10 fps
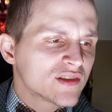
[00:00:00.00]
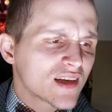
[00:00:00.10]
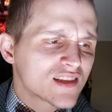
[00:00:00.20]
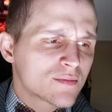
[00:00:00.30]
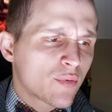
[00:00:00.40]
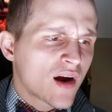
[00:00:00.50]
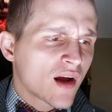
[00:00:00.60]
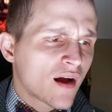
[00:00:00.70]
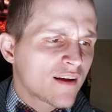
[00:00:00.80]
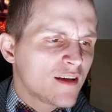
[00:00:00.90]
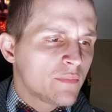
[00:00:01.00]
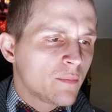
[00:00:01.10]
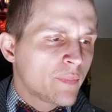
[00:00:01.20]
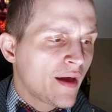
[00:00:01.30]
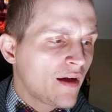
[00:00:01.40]
I sprang on him,
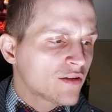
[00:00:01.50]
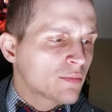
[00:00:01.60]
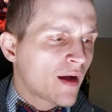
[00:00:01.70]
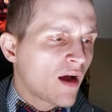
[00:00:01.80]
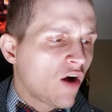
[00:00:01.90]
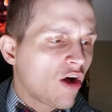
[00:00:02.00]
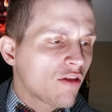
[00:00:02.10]
impelled by all